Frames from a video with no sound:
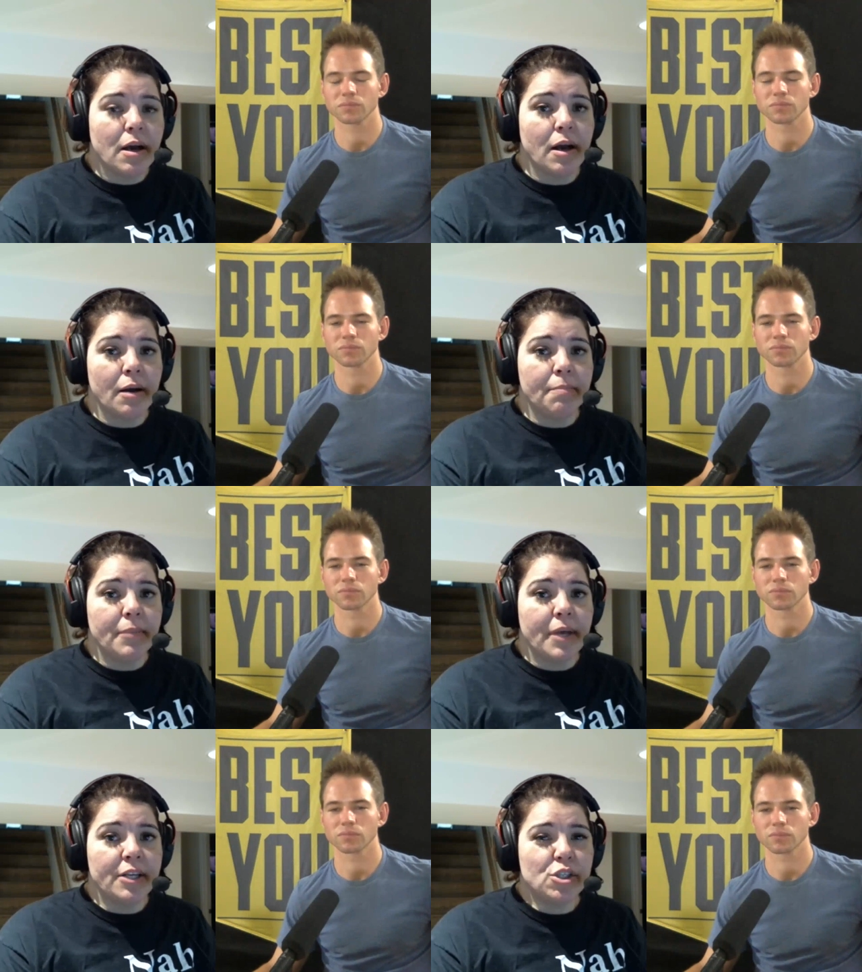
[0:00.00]

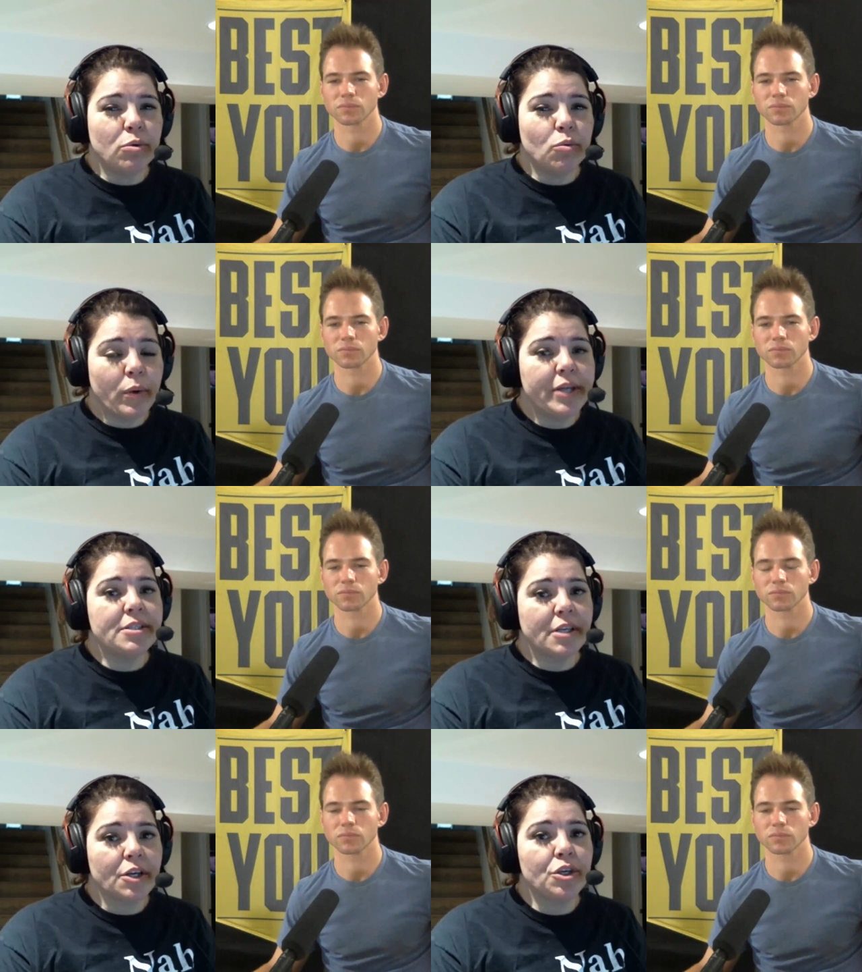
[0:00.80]
Speaker 1: Um, and so we're
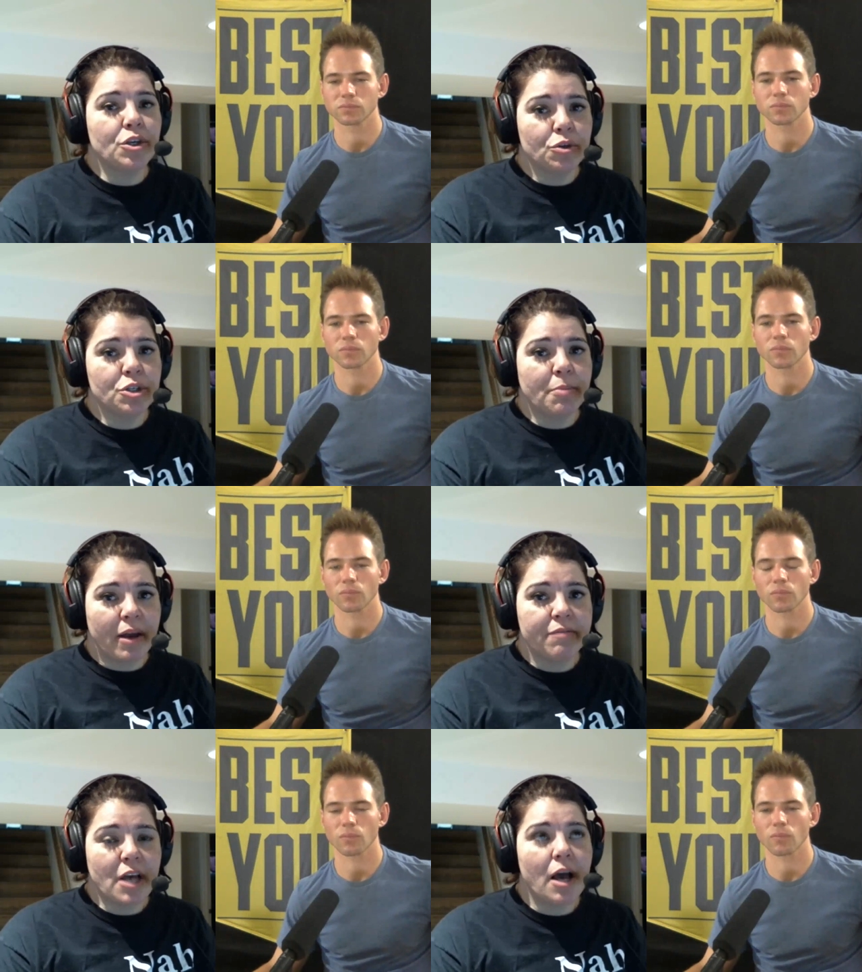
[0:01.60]
wasting a huge
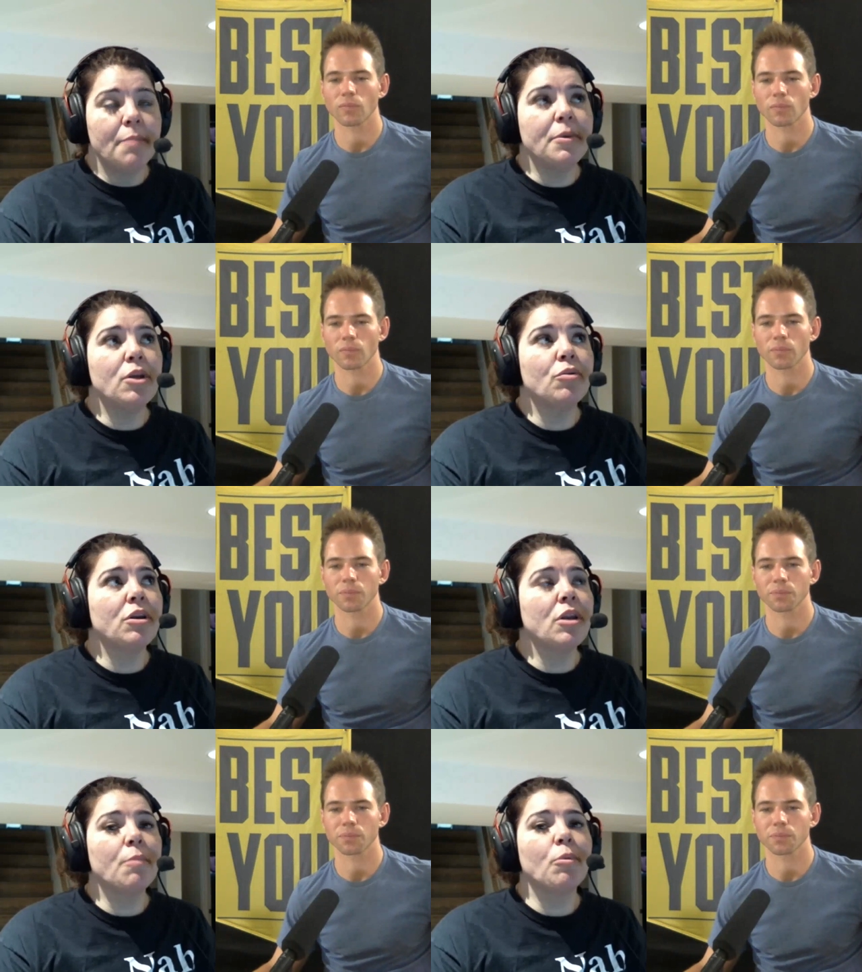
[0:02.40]
amount of time. You know,
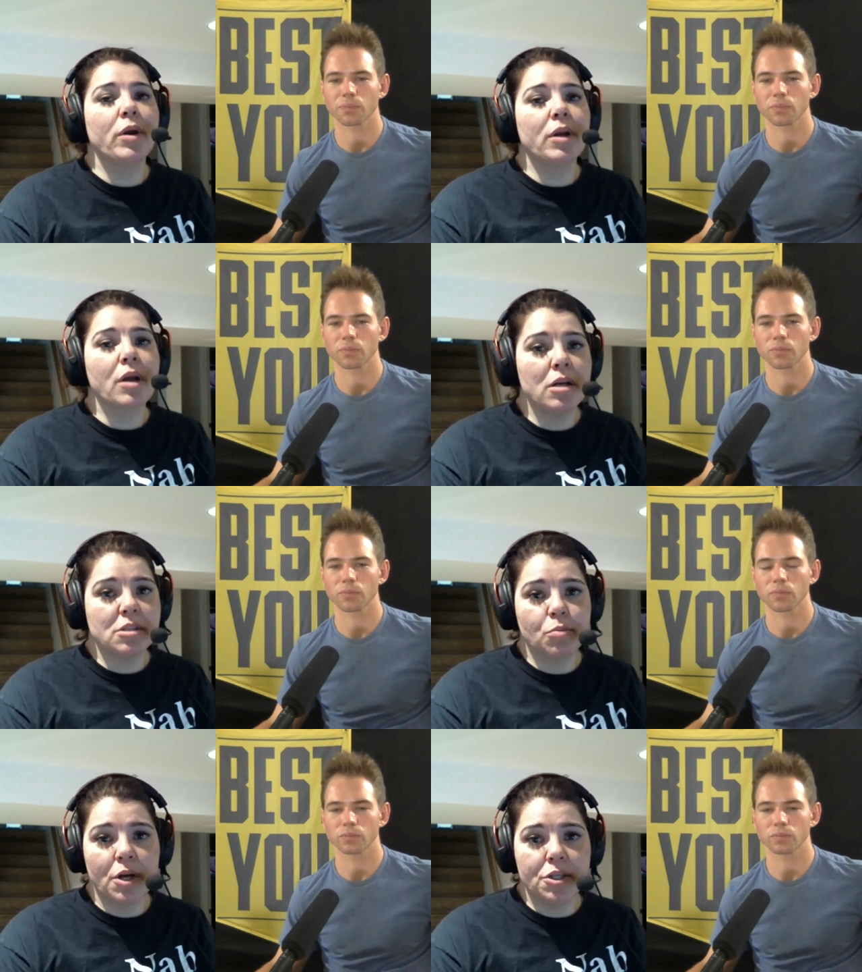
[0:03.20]
the number one
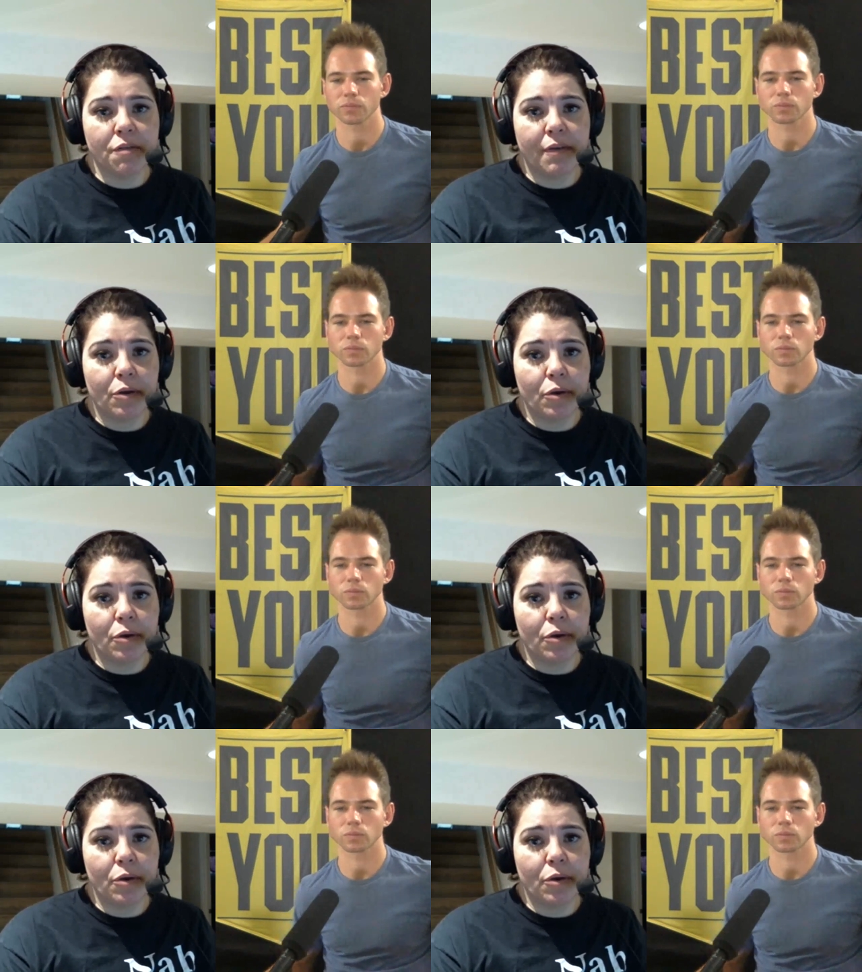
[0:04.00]
cause of project